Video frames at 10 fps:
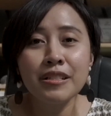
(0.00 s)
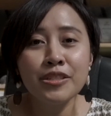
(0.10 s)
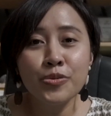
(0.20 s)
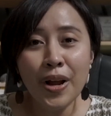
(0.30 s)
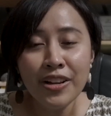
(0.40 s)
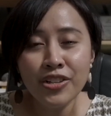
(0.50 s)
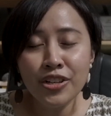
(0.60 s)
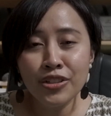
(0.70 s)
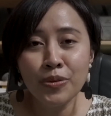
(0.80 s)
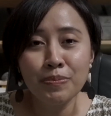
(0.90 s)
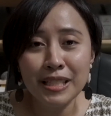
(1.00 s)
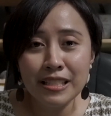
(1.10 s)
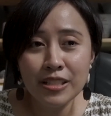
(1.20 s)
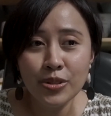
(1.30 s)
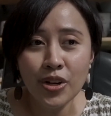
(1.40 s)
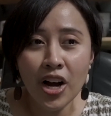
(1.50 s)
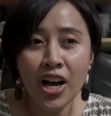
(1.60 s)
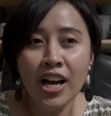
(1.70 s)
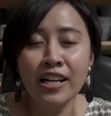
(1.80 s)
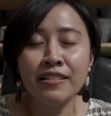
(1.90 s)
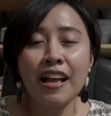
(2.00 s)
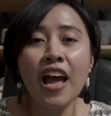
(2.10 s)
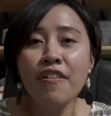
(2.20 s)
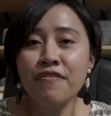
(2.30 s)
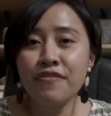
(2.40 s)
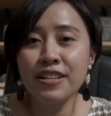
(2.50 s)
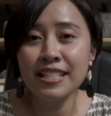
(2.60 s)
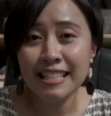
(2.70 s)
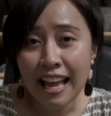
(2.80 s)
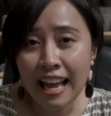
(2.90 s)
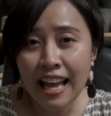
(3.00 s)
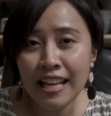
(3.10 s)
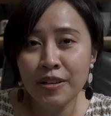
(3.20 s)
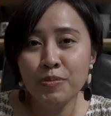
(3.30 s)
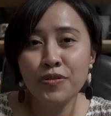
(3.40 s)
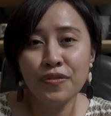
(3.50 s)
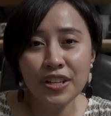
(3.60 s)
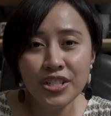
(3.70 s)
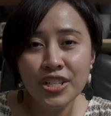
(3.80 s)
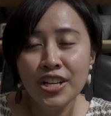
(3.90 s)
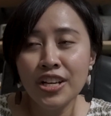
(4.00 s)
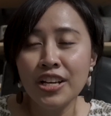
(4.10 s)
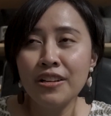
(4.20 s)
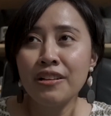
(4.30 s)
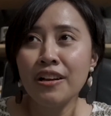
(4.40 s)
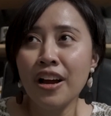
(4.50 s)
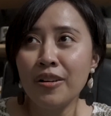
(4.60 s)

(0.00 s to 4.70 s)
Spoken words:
surrender completely to God every day, the provision.